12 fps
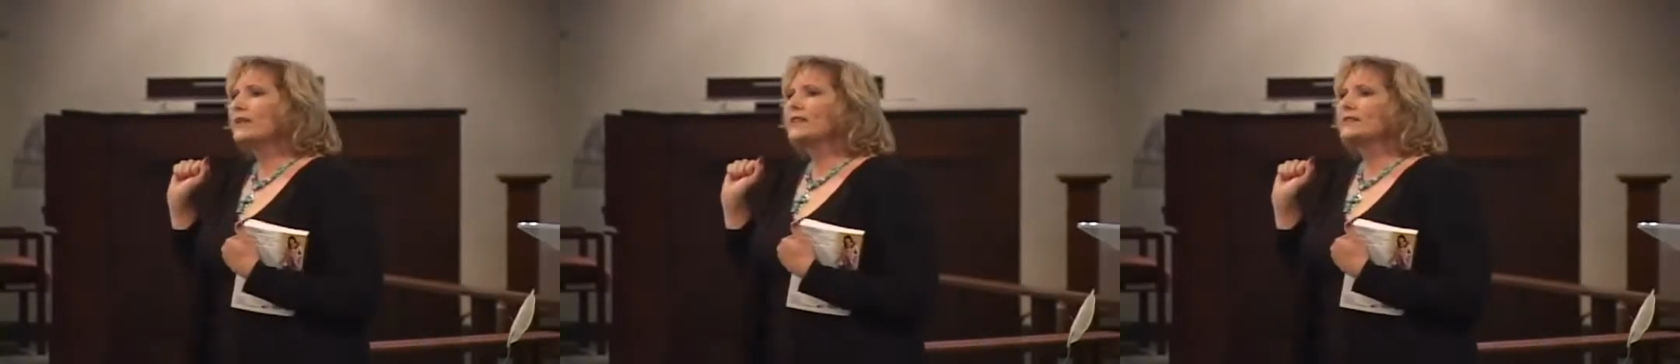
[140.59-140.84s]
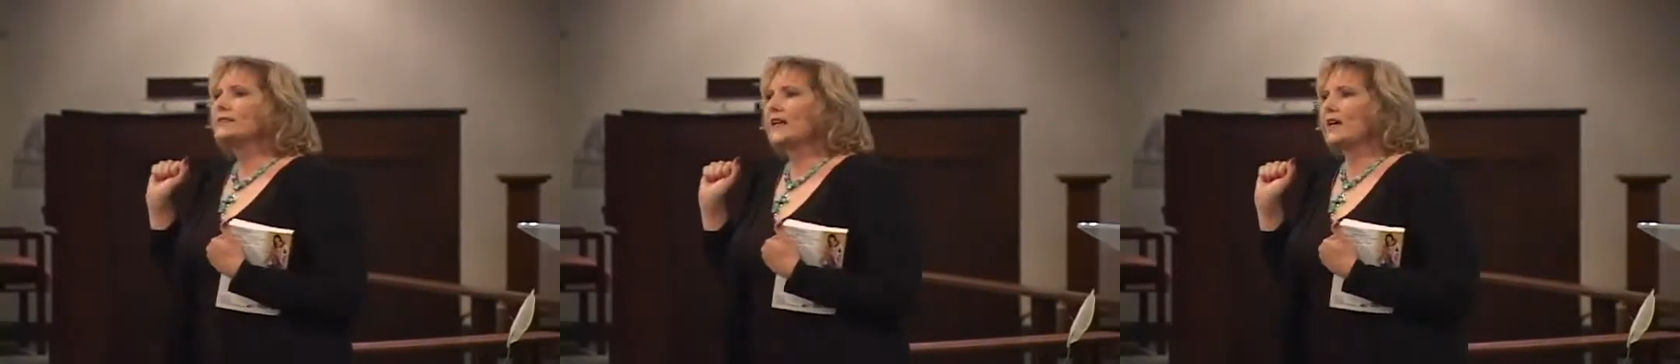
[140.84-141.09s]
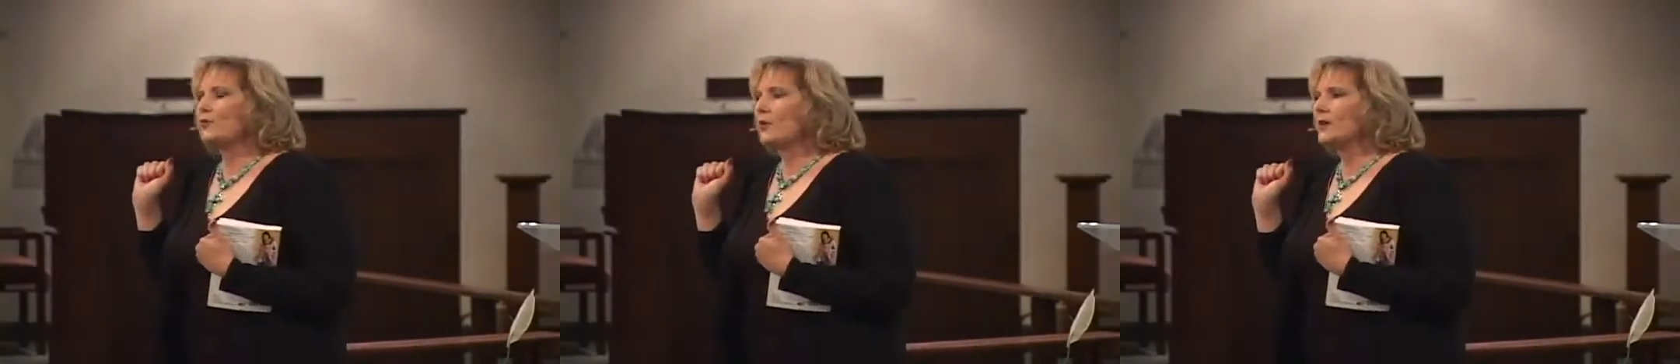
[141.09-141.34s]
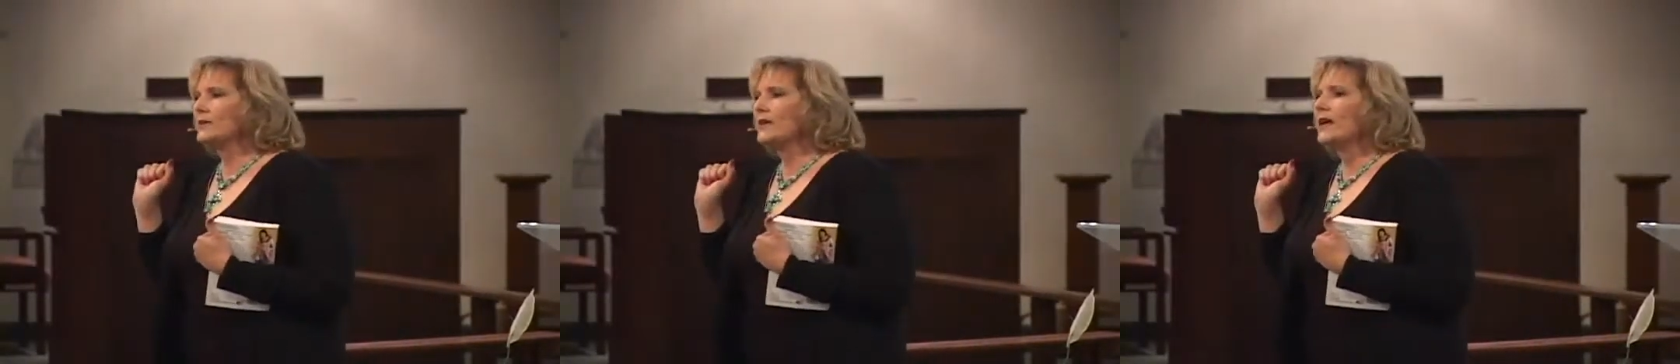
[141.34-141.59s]
he said
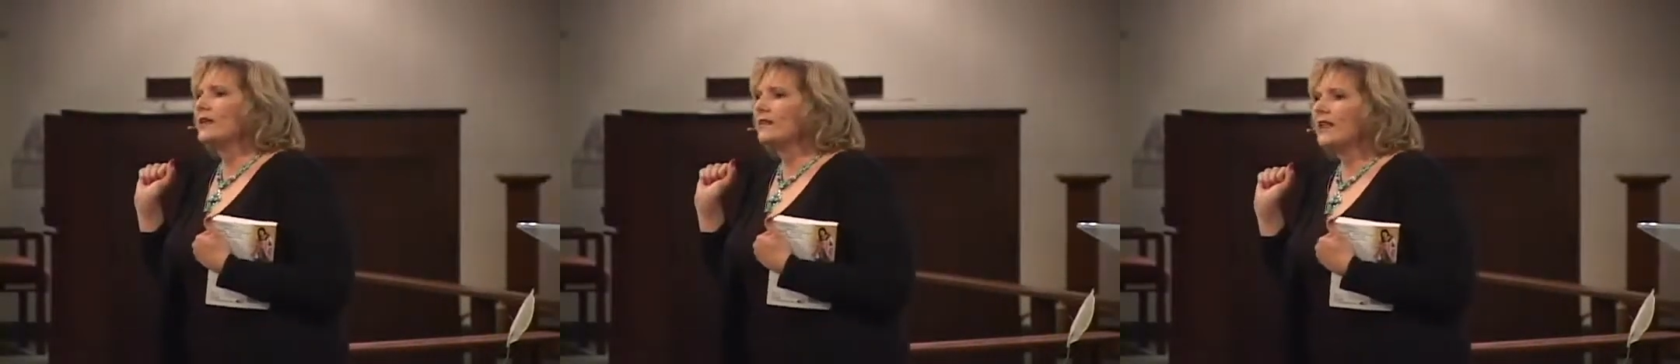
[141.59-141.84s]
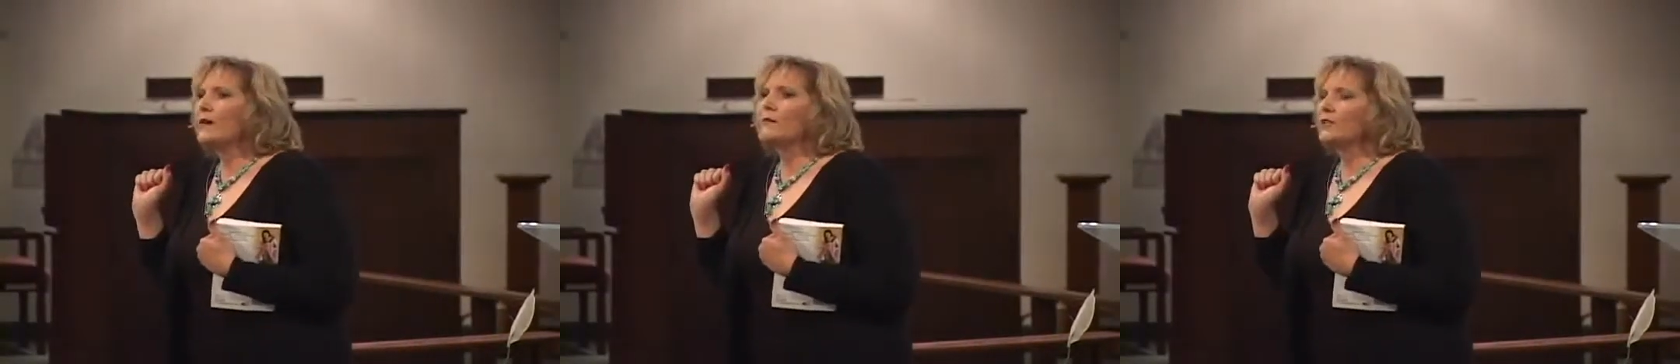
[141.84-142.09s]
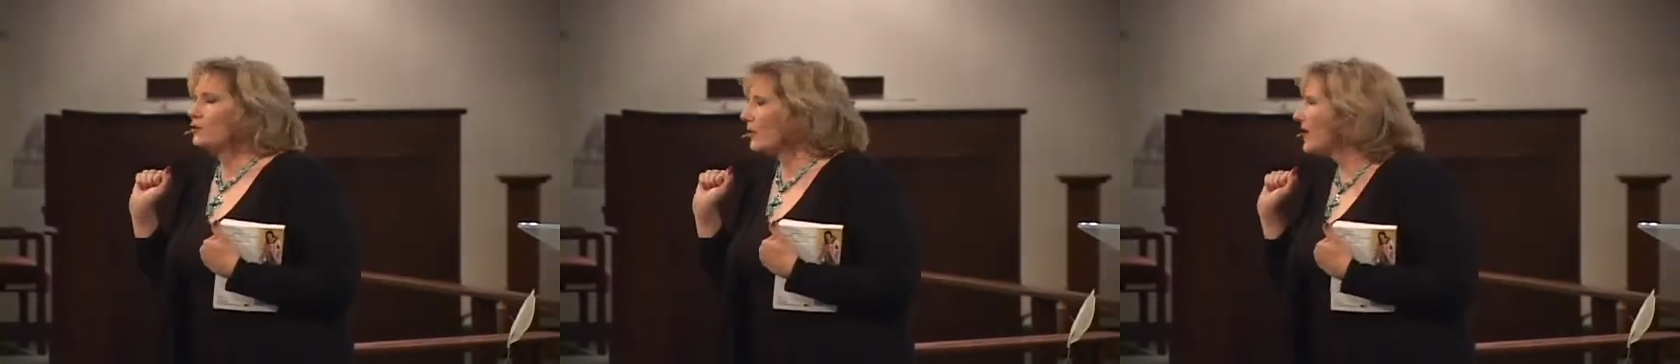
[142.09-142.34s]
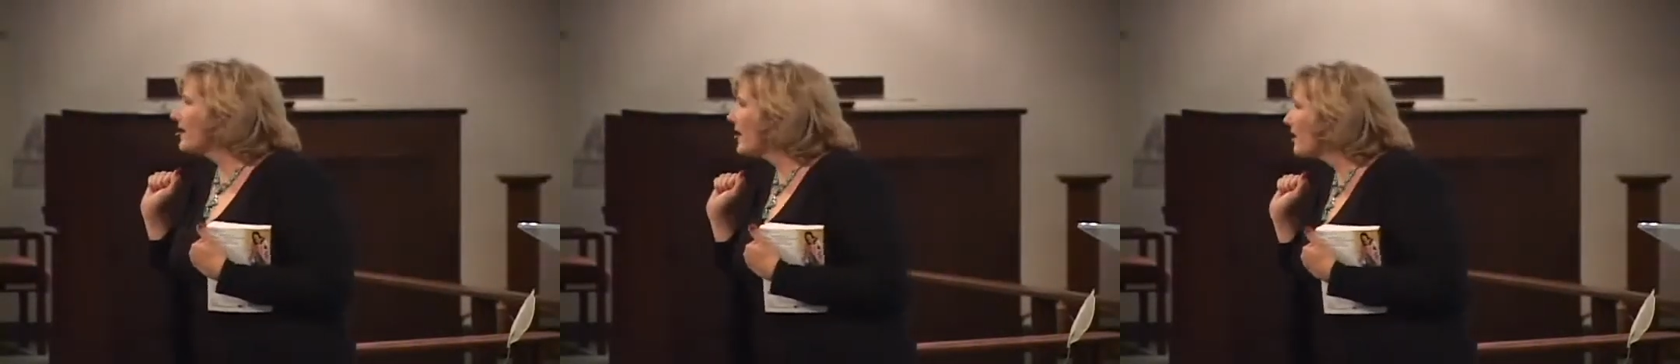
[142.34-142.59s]
was, let me
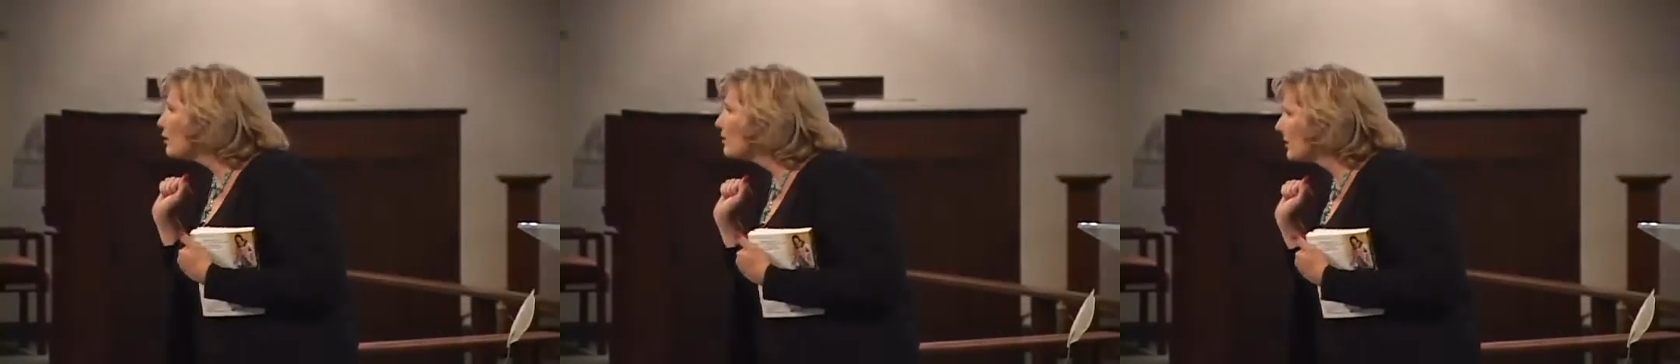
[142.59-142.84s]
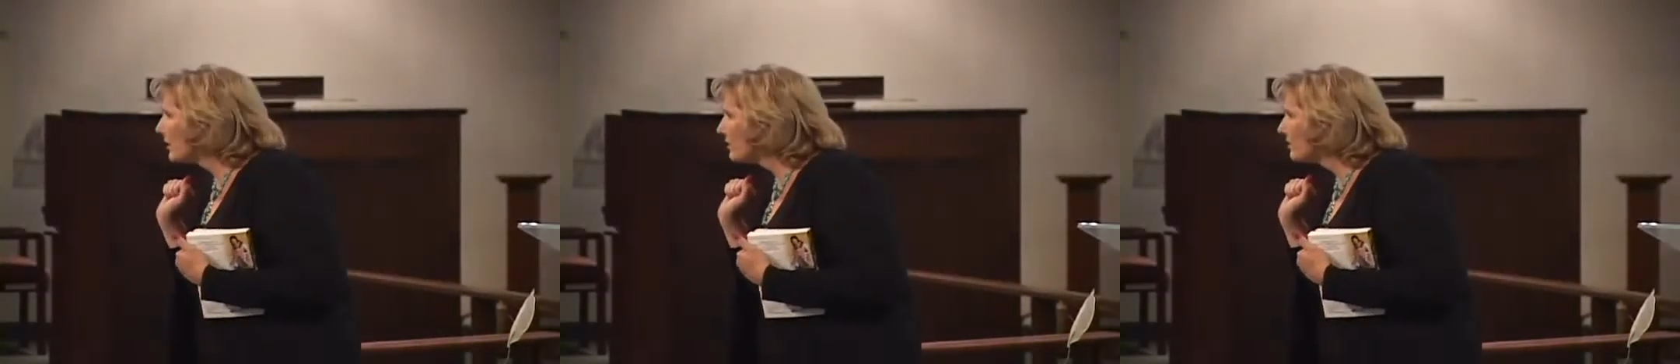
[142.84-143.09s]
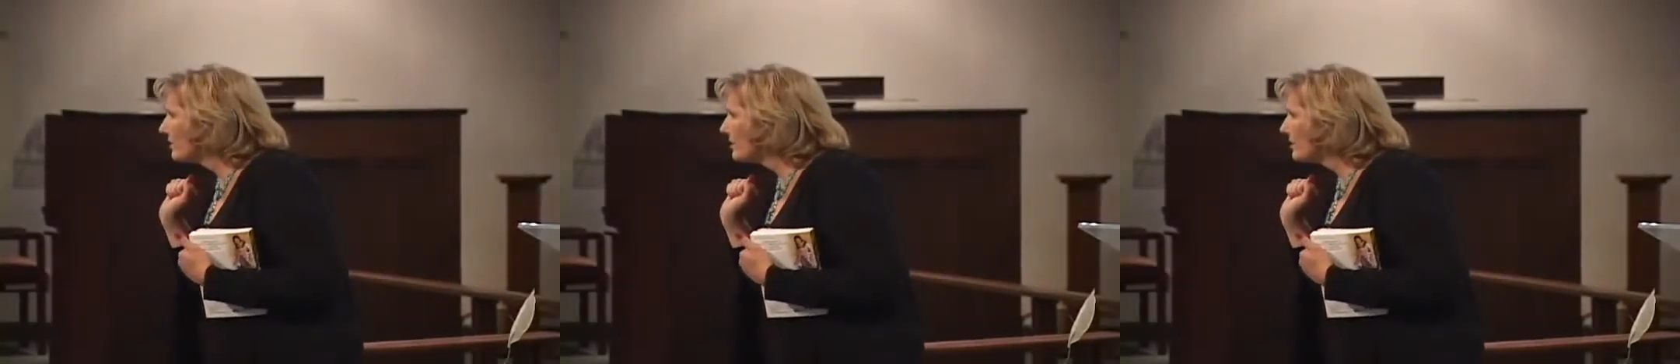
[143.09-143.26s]
try to help you.